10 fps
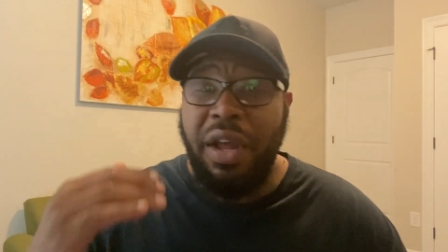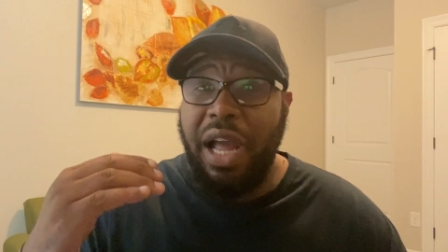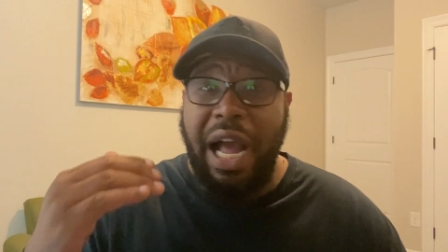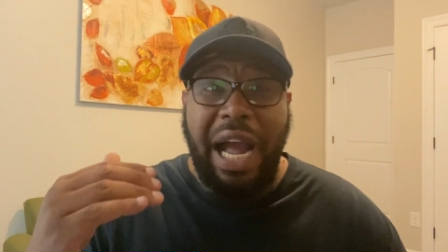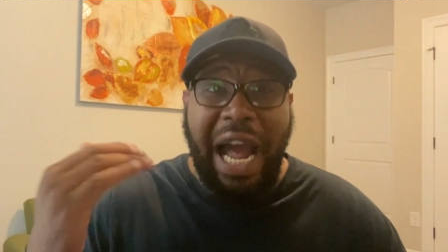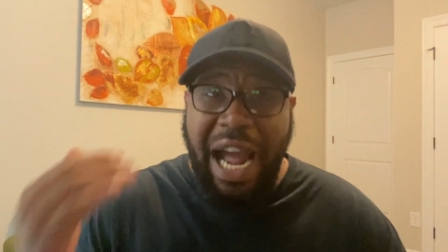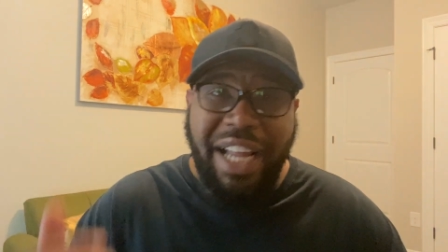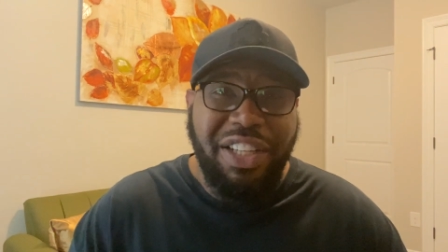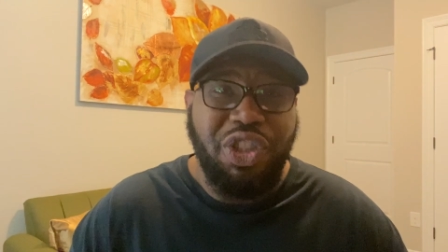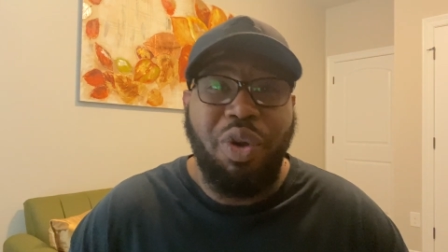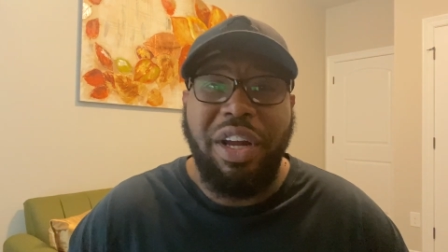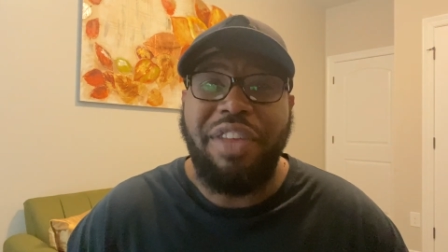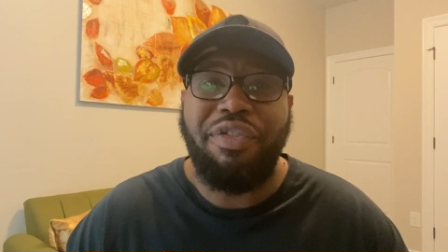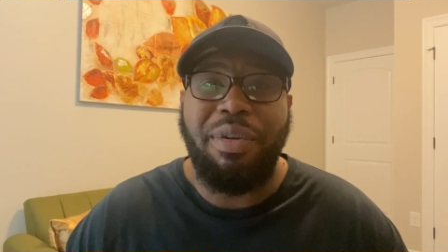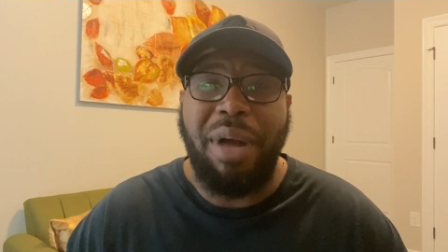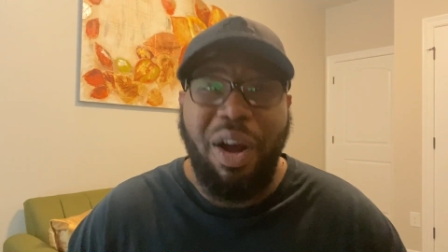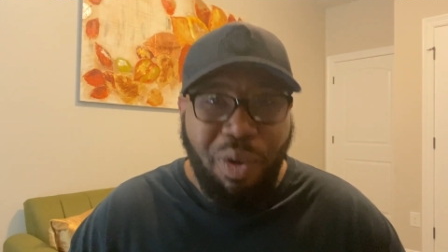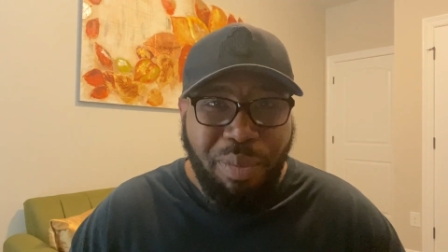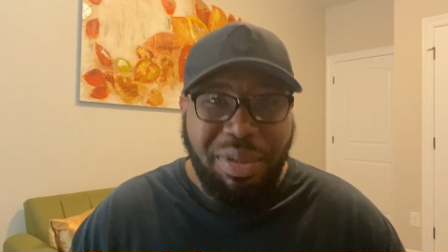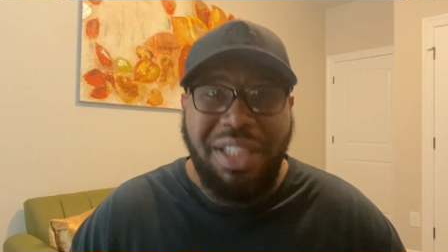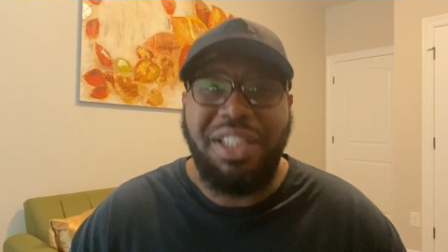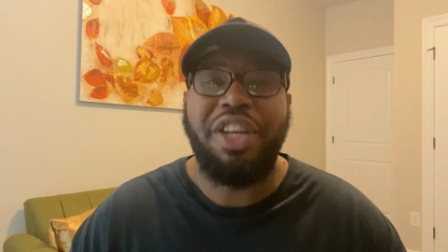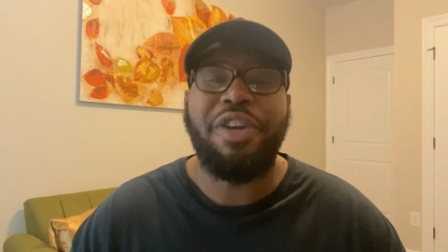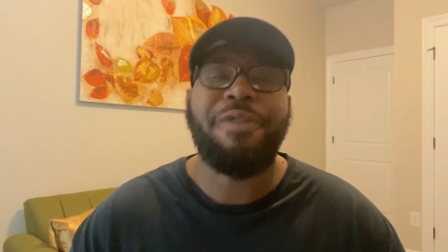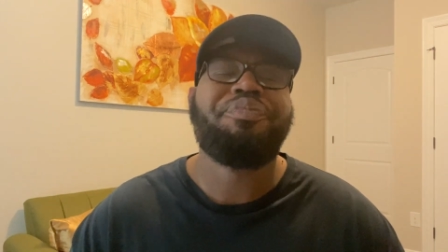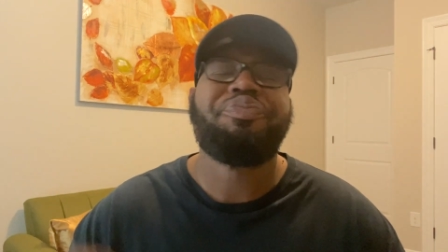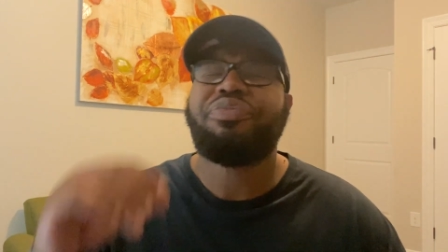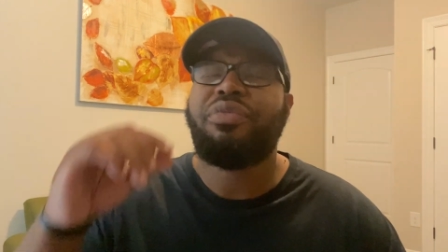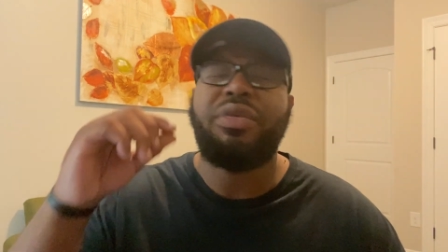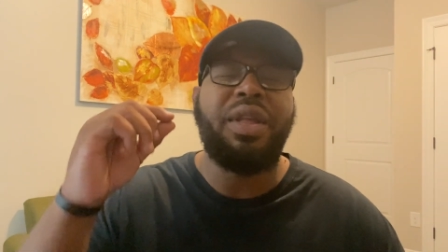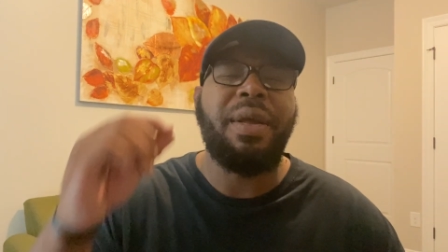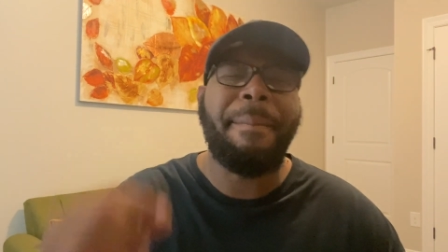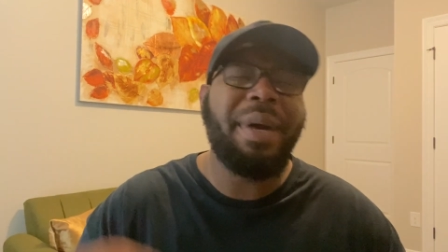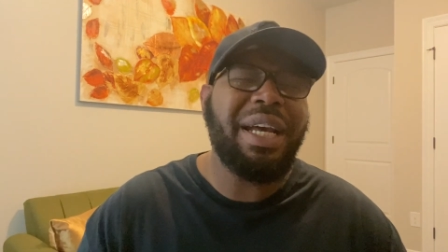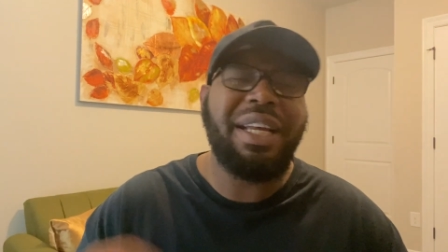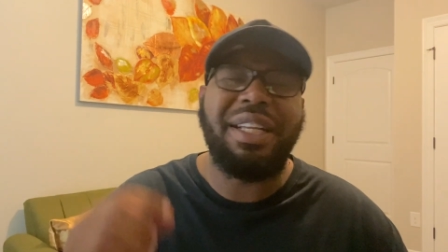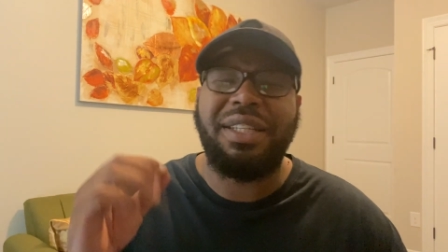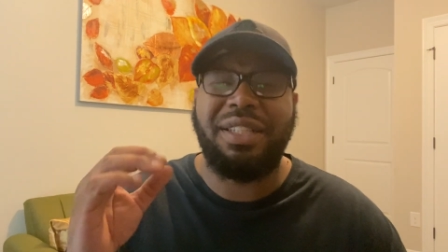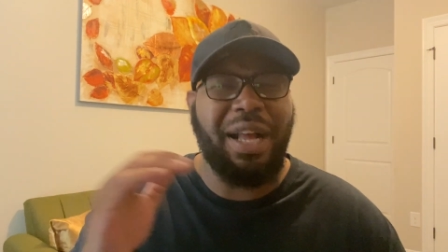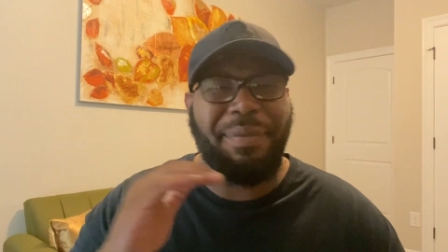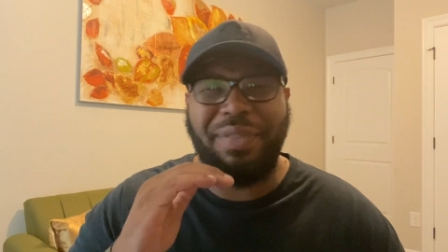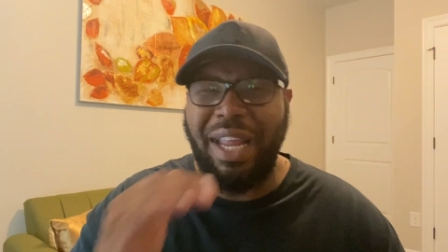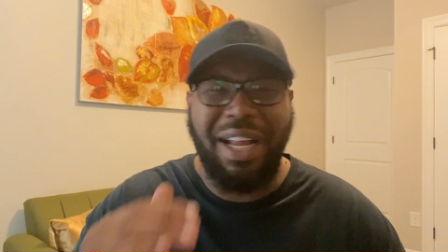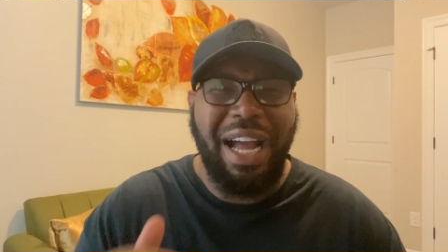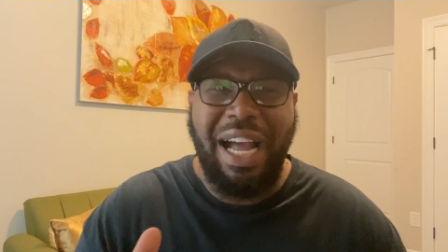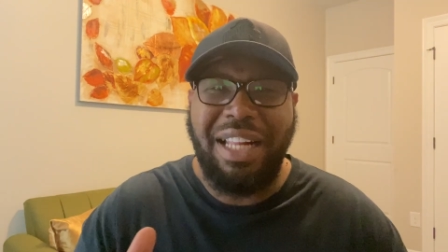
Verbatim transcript: Uh, I enjoyed it from home this year, but I thank God